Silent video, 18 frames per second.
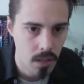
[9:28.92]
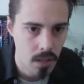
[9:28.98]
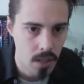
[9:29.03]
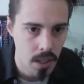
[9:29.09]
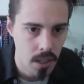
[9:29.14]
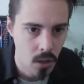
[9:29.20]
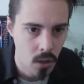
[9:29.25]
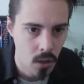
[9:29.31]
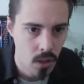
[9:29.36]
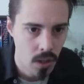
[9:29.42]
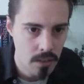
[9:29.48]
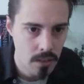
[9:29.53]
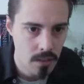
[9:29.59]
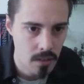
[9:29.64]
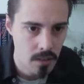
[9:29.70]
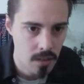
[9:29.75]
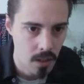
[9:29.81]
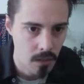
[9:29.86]
it could hit
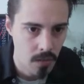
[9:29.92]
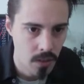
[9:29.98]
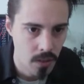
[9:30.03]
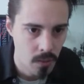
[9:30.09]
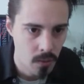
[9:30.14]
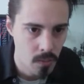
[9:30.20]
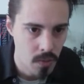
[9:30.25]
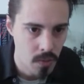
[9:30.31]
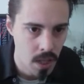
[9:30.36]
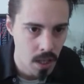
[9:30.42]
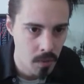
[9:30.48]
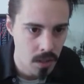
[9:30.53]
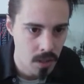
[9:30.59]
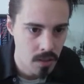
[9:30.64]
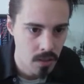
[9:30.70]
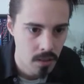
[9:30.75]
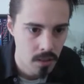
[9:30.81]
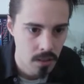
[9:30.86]
itself and deal some
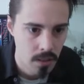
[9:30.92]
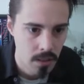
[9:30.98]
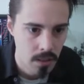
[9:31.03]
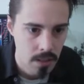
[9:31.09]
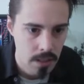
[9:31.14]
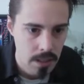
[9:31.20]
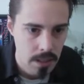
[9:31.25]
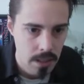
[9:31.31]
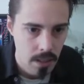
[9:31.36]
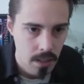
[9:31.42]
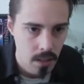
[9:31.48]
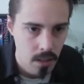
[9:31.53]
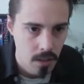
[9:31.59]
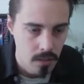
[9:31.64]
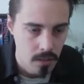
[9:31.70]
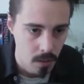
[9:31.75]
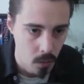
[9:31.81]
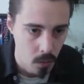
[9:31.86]
damage.
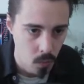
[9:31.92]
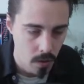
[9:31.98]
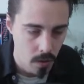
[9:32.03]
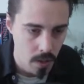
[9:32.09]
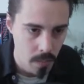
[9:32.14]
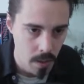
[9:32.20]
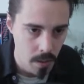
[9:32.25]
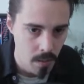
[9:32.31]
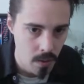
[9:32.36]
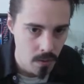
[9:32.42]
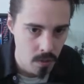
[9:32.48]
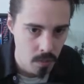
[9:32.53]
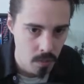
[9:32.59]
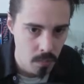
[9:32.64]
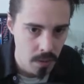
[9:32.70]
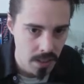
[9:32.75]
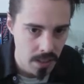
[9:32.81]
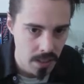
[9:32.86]
So I was worried about
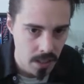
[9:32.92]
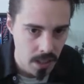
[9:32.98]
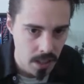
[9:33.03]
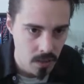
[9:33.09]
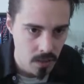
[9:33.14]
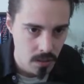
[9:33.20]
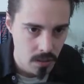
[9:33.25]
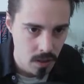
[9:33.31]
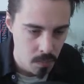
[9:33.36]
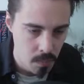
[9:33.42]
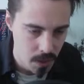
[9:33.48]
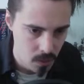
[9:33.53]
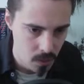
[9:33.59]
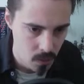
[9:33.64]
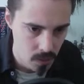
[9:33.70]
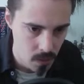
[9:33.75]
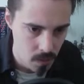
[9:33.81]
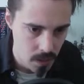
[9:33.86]
Rotom being an electric type. It's
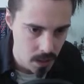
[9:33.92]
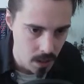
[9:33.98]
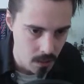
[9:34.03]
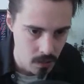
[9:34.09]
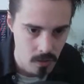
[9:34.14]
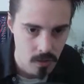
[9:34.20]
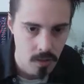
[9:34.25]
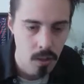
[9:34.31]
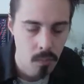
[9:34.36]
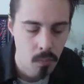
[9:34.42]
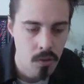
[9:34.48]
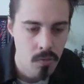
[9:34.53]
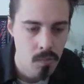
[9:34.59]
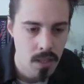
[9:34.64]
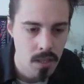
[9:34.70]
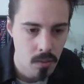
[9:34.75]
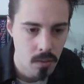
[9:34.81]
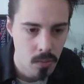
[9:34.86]
also a ghost type, which
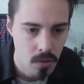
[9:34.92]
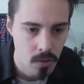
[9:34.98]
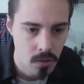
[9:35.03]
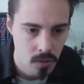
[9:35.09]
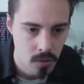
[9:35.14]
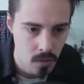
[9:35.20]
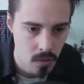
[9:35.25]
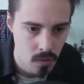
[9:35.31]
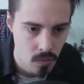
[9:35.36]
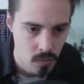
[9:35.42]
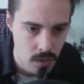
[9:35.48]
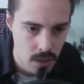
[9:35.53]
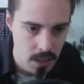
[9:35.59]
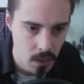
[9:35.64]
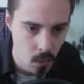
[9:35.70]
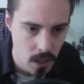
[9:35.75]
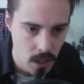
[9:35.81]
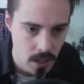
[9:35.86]
means it was
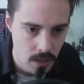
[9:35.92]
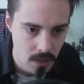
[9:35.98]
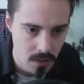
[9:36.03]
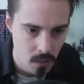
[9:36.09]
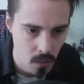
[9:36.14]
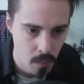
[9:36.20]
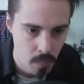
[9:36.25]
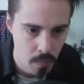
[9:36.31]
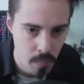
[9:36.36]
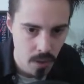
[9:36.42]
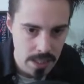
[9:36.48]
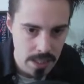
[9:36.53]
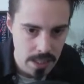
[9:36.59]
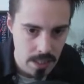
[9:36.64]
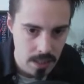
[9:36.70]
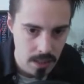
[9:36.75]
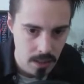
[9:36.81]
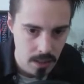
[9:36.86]
really weak to a
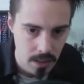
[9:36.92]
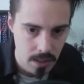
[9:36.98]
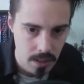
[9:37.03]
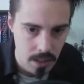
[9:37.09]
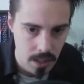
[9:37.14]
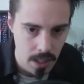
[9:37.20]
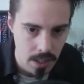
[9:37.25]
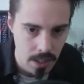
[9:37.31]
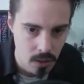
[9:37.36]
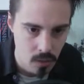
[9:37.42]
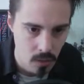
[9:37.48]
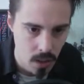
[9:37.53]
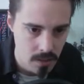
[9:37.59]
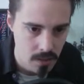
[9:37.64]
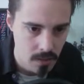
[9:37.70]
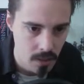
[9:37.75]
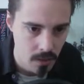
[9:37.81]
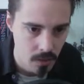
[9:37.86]
bite, and
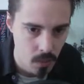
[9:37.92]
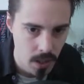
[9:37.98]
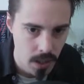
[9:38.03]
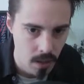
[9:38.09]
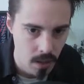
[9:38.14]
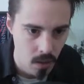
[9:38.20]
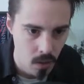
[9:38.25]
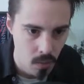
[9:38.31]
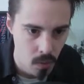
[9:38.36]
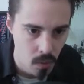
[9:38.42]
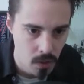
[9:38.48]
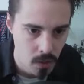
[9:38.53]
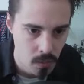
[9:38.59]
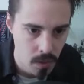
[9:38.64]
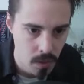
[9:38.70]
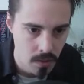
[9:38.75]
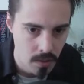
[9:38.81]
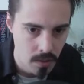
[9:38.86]
great stuff. We get a lot more
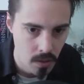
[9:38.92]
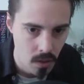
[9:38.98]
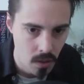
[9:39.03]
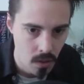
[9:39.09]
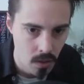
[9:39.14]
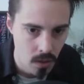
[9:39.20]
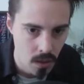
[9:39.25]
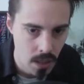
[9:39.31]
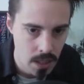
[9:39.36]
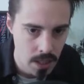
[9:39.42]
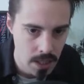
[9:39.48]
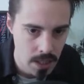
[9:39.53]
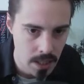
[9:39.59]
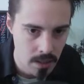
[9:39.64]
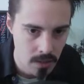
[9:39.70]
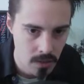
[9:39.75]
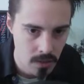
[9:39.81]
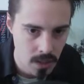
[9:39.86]
experience on
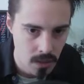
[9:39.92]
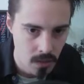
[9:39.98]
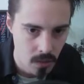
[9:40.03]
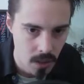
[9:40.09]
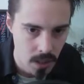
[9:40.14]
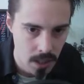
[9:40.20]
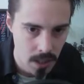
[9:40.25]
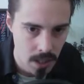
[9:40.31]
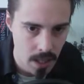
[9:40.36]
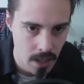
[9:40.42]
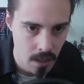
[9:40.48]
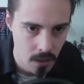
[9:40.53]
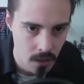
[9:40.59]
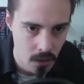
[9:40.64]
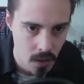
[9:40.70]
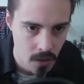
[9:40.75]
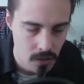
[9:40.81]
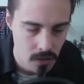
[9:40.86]
here. Seedot, again, a
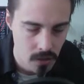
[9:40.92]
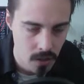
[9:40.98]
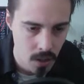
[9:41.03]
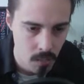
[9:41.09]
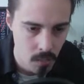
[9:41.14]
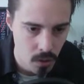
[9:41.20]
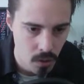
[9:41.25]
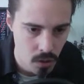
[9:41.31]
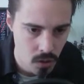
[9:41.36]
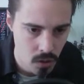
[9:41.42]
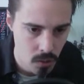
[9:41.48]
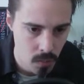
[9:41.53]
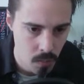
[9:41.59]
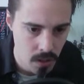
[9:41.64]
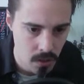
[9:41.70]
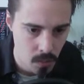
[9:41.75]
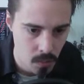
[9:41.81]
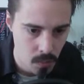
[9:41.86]
grass type, should
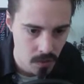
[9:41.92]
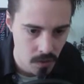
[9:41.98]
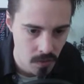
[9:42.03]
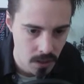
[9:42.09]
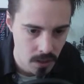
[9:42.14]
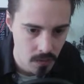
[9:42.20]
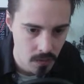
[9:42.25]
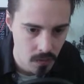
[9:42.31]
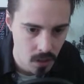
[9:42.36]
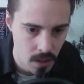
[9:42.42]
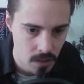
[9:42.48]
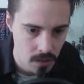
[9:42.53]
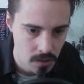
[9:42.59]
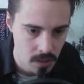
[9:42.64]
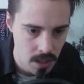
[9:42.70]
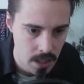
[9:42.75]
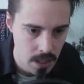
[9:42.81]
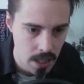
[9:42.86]
be super effective on
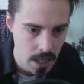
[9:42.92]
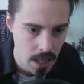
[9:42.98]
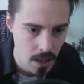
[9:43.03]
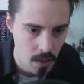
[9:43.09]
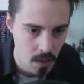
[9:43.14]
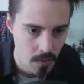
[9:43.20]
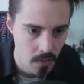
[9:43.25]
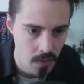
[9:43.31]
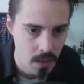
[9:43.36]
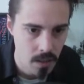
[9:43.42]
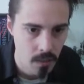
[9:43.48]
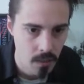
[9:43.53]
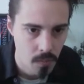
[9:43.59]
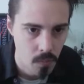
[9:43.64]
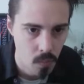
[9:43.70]
us. However,